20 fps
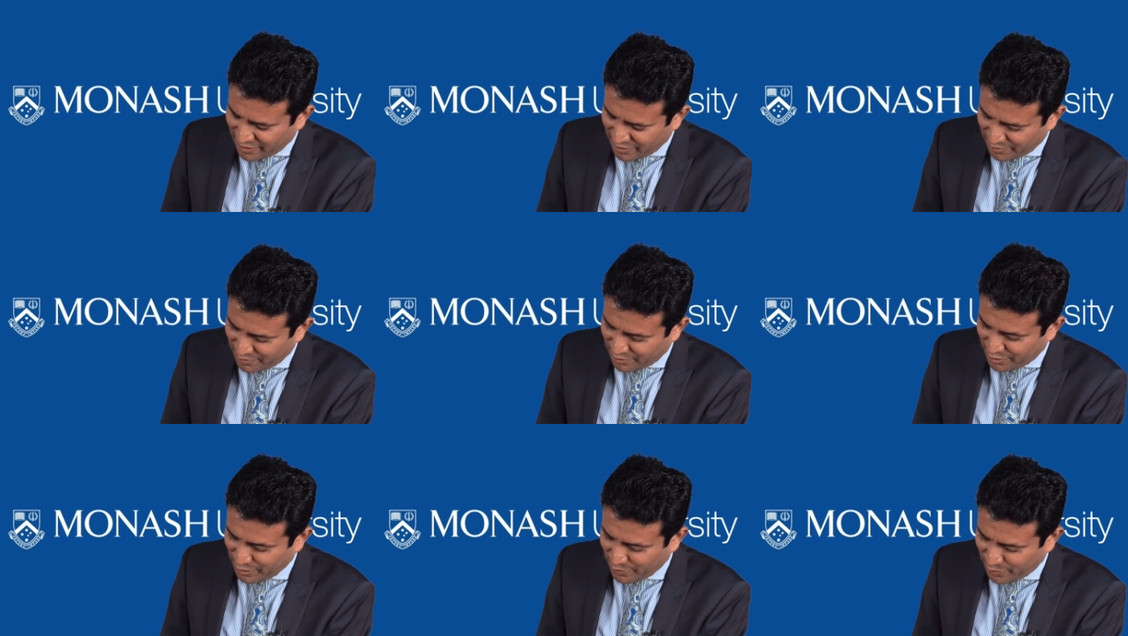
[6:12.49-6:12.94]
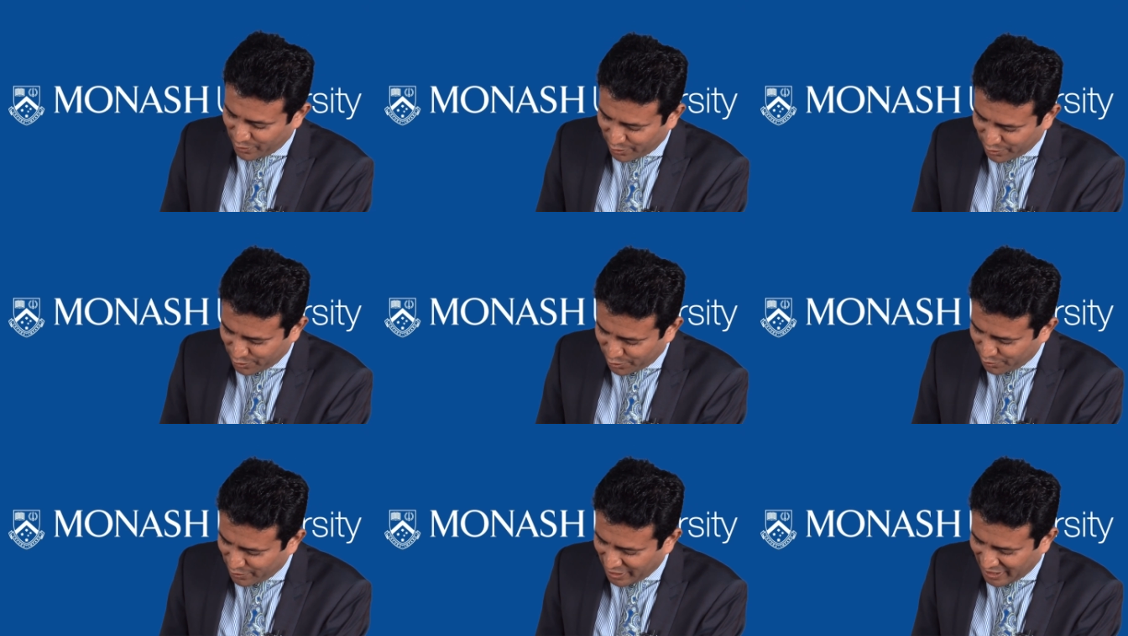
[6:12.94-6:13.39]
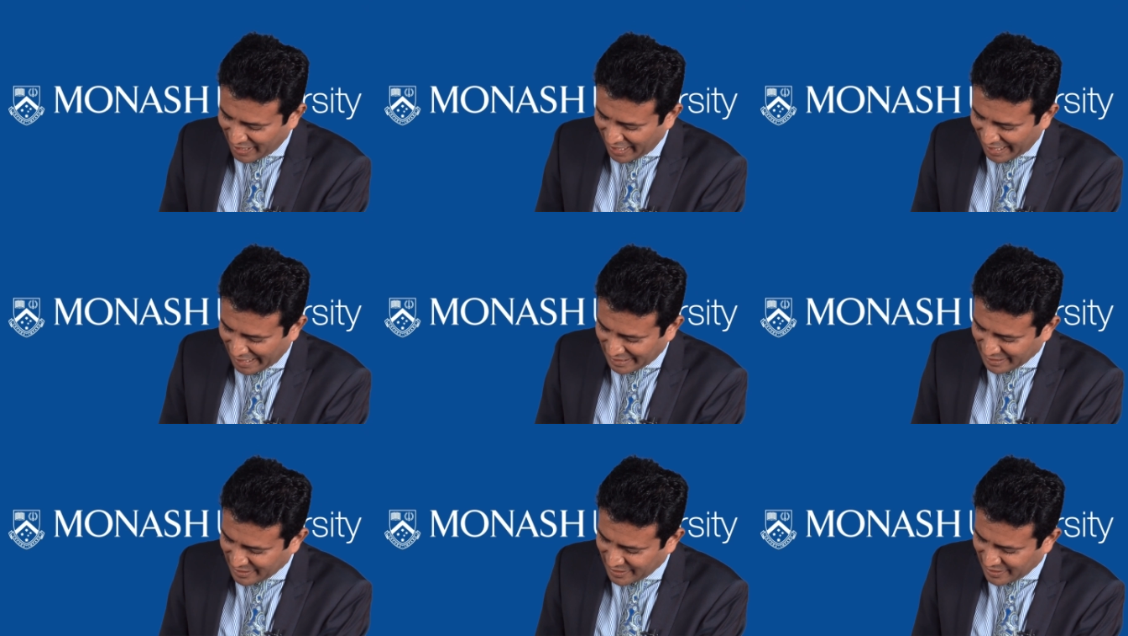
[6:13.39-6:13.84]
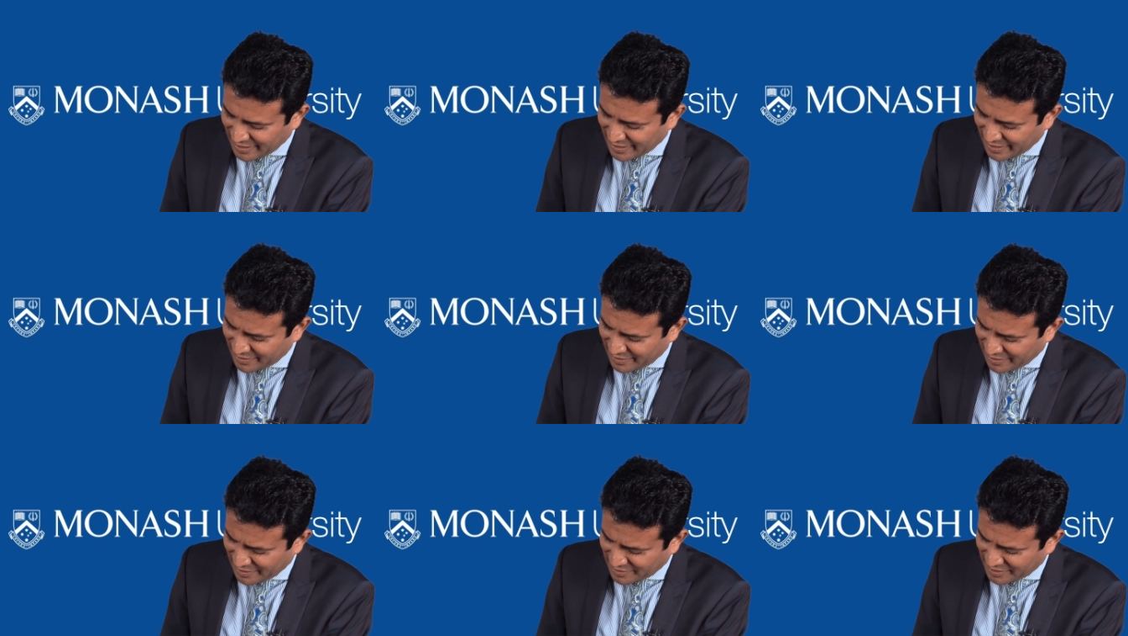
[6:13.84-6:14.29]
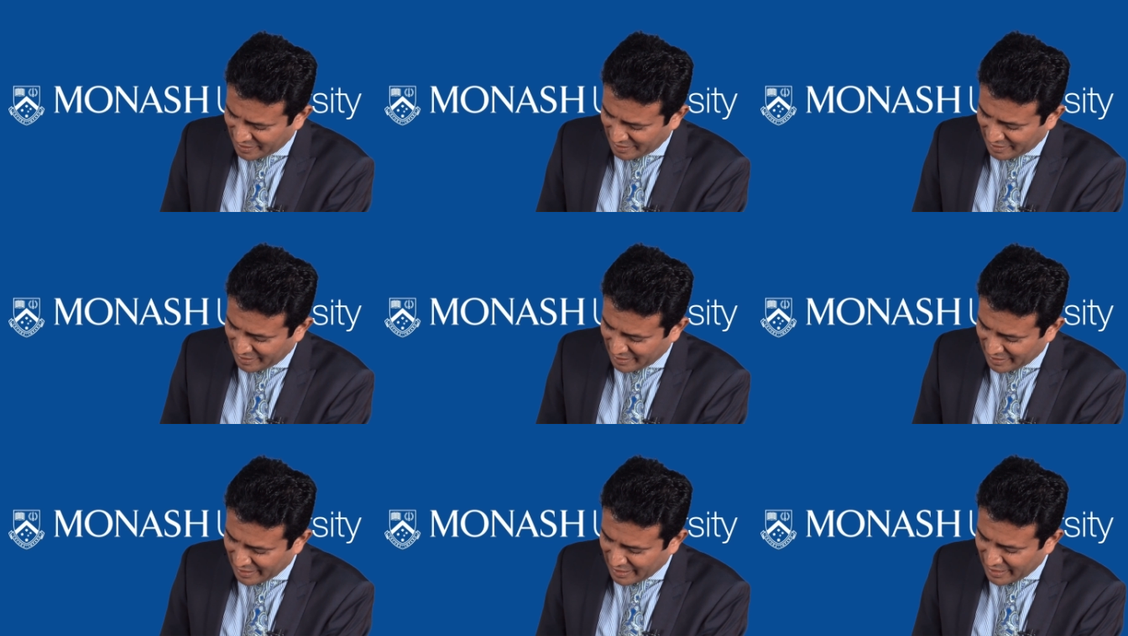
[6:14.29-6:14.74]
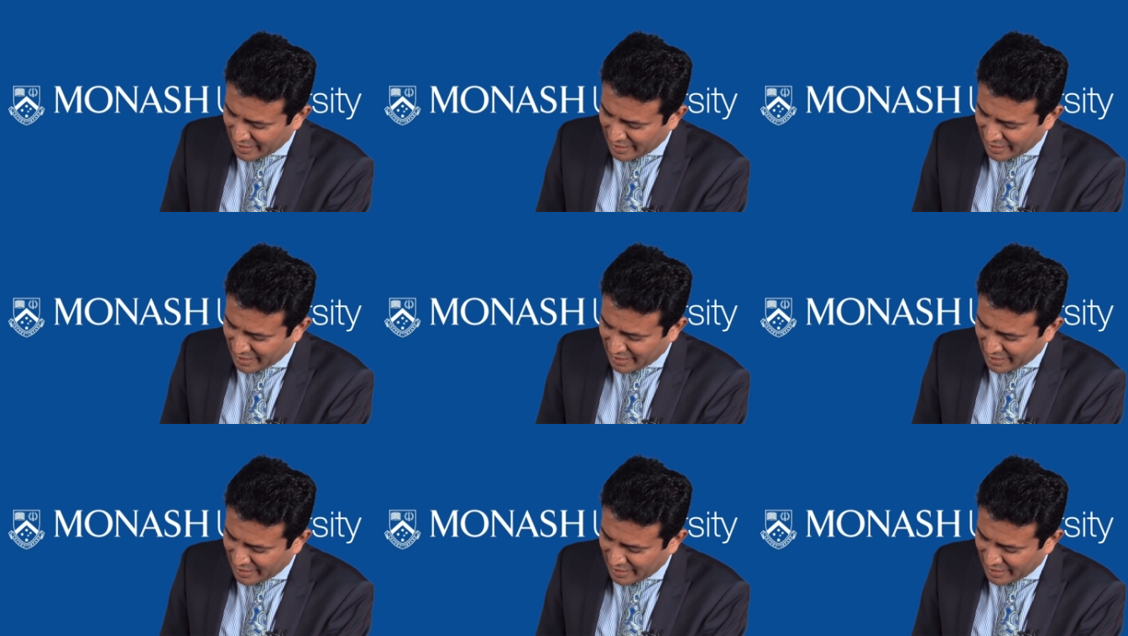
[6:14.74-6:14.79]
report 2018, and they said that